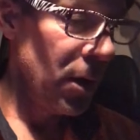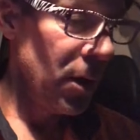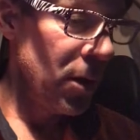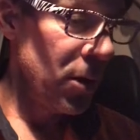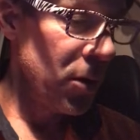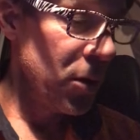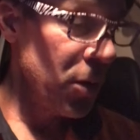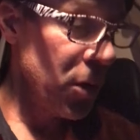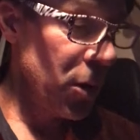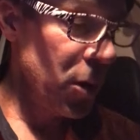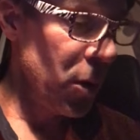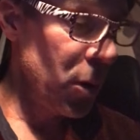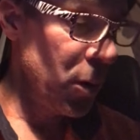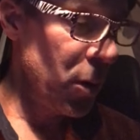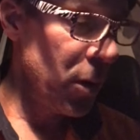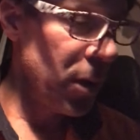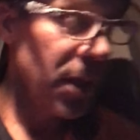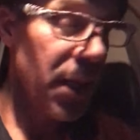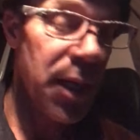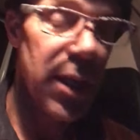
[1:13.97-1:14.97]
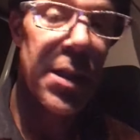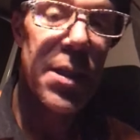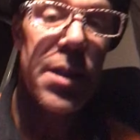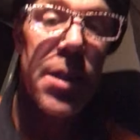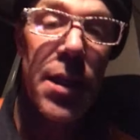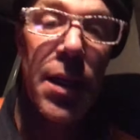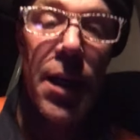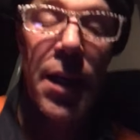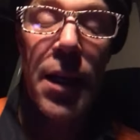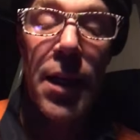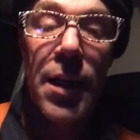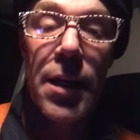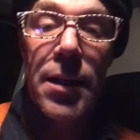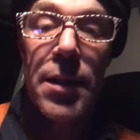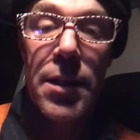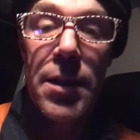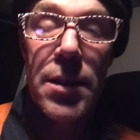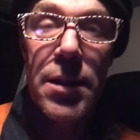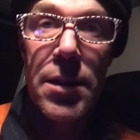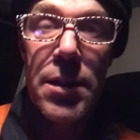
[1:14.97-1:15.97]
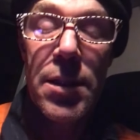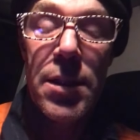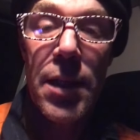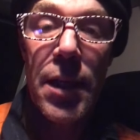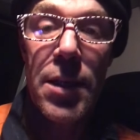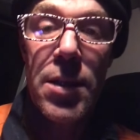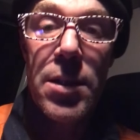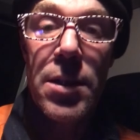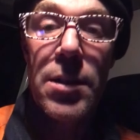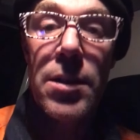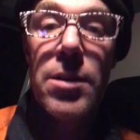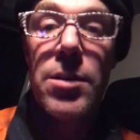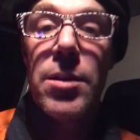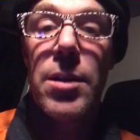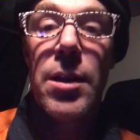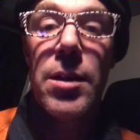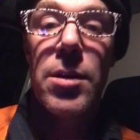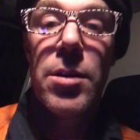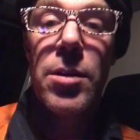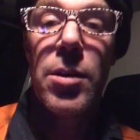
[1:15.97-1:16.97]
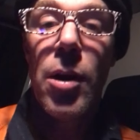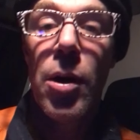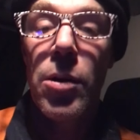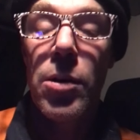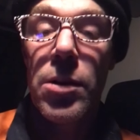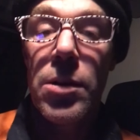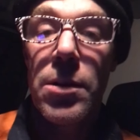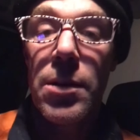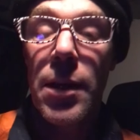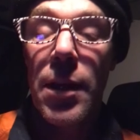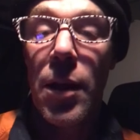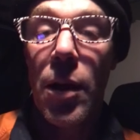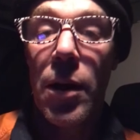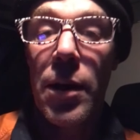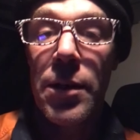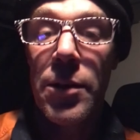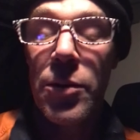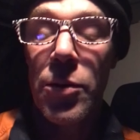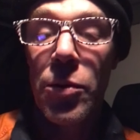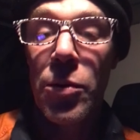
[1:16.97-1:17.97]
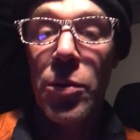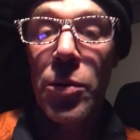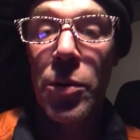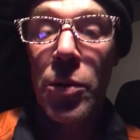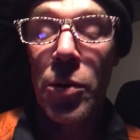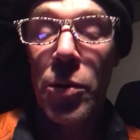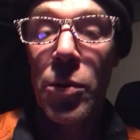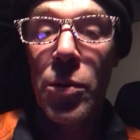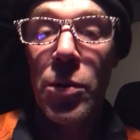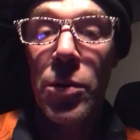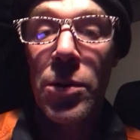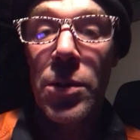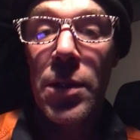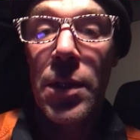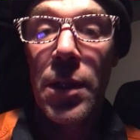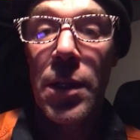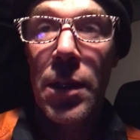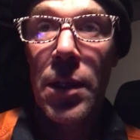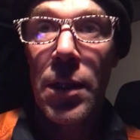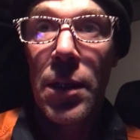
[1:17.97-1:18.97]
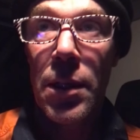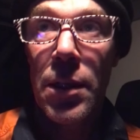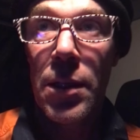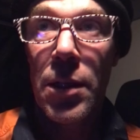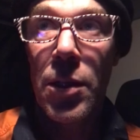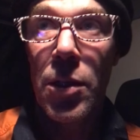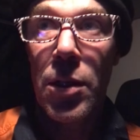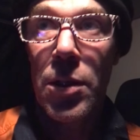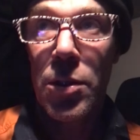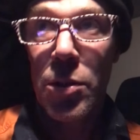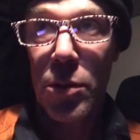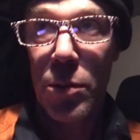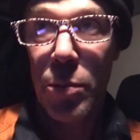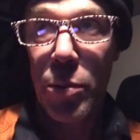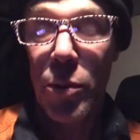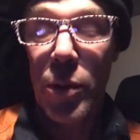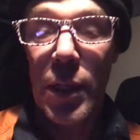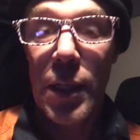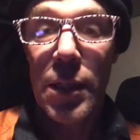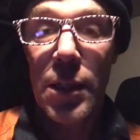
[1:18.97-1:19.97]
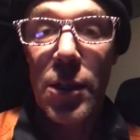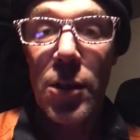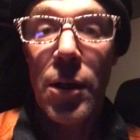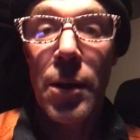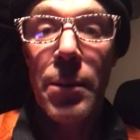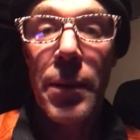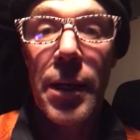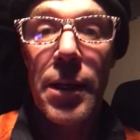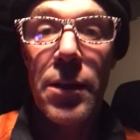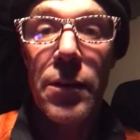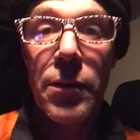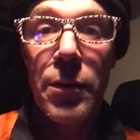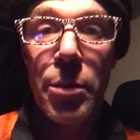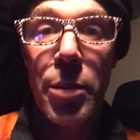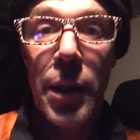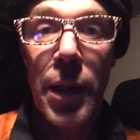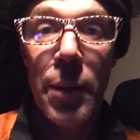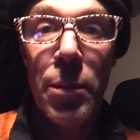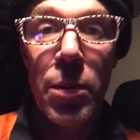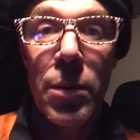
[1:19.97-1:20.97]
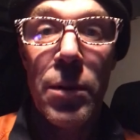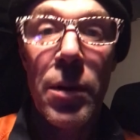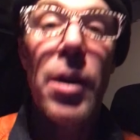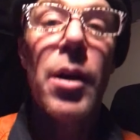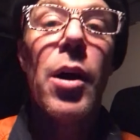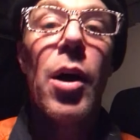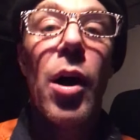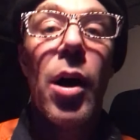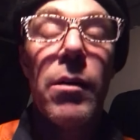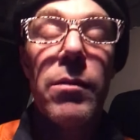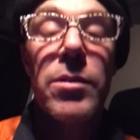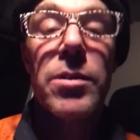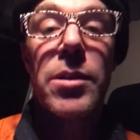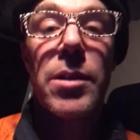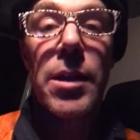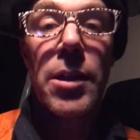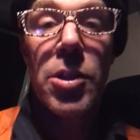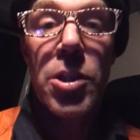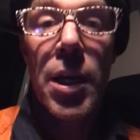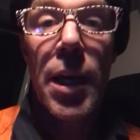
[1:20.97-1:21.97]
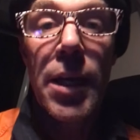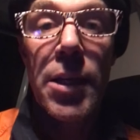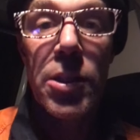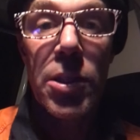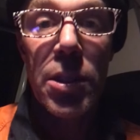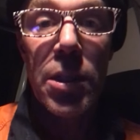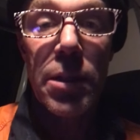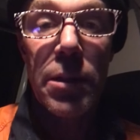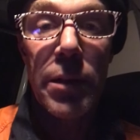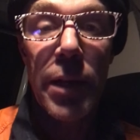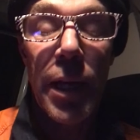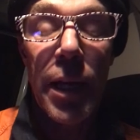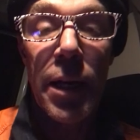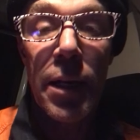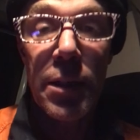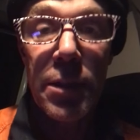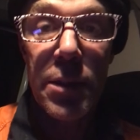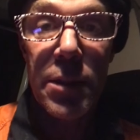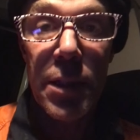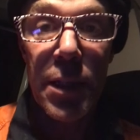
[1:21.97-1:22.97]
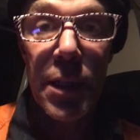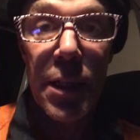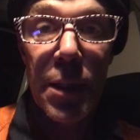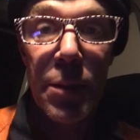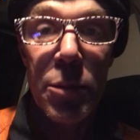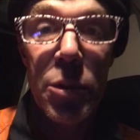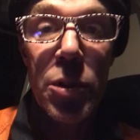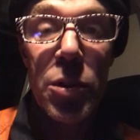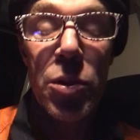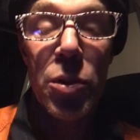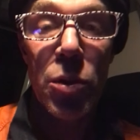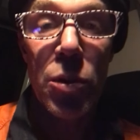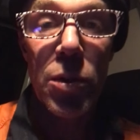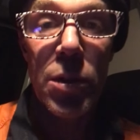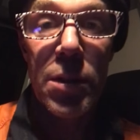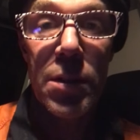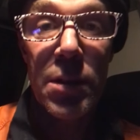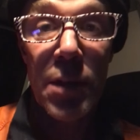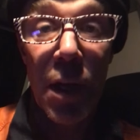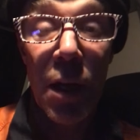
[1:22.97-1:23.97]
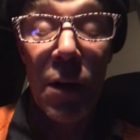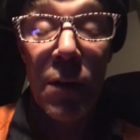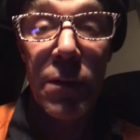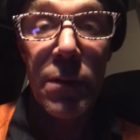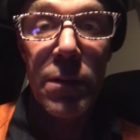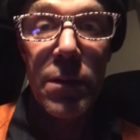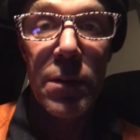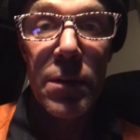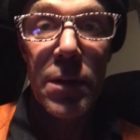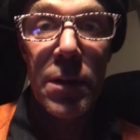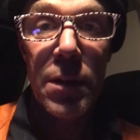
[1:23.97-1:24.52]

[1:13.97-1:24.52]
So it's the cease and desist notice that I do use, that I do put in the comments for people. Obviously change it around to suit yourself,